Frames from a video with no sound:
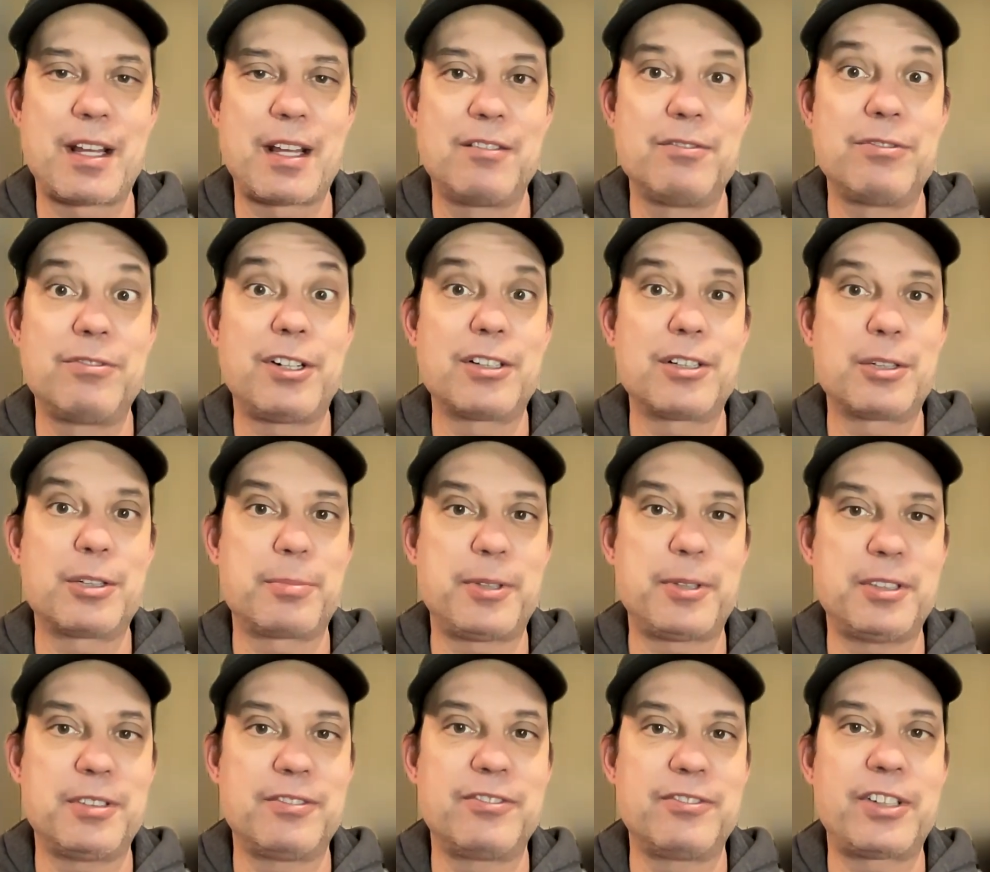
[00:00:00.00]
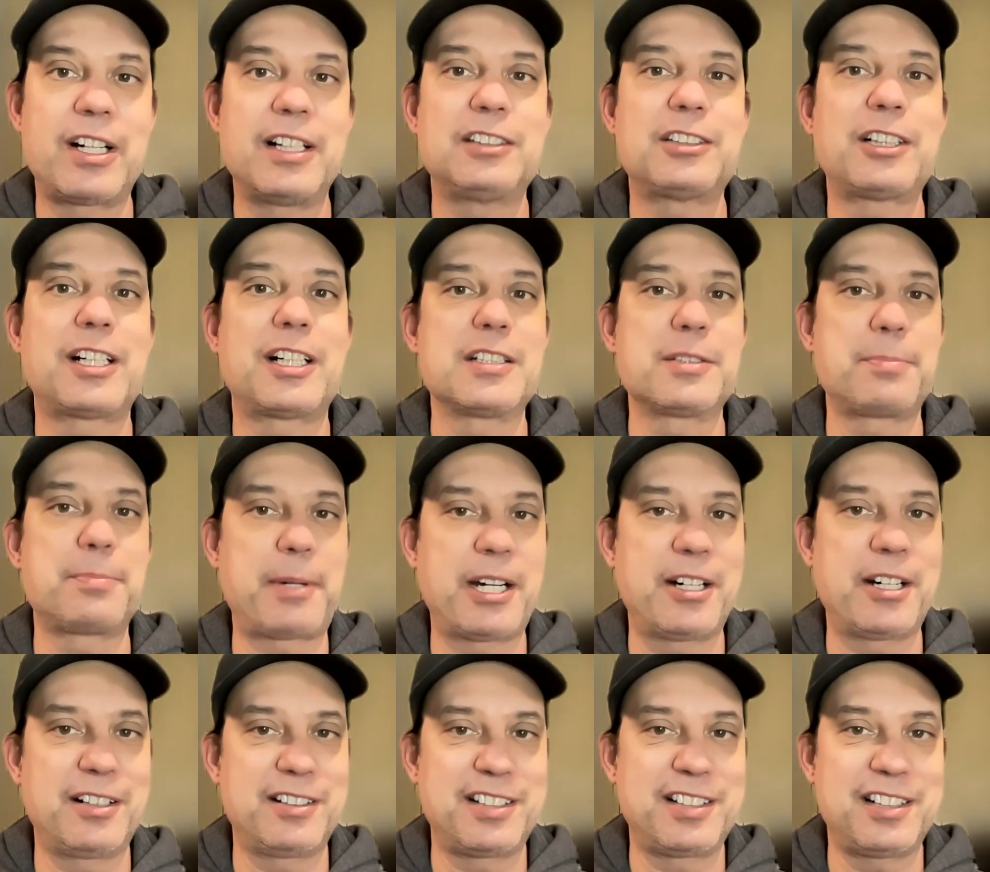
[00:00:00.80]
vulnerable, very
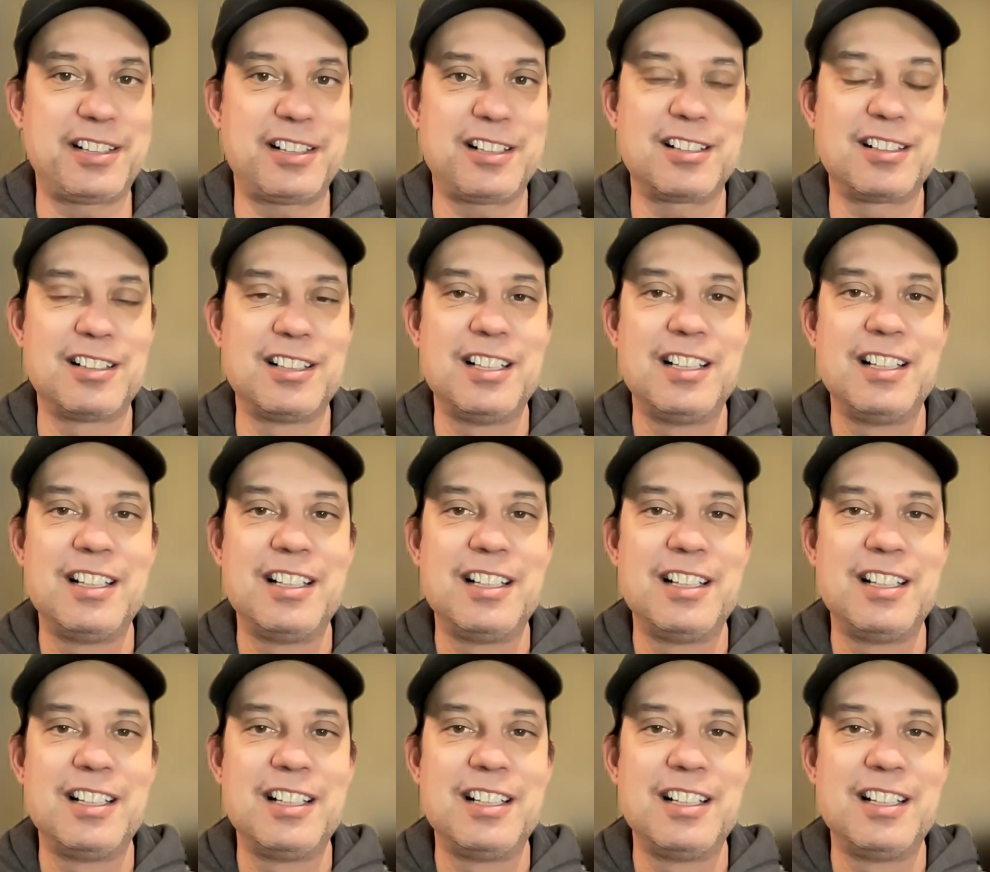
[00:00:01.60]
transparent here.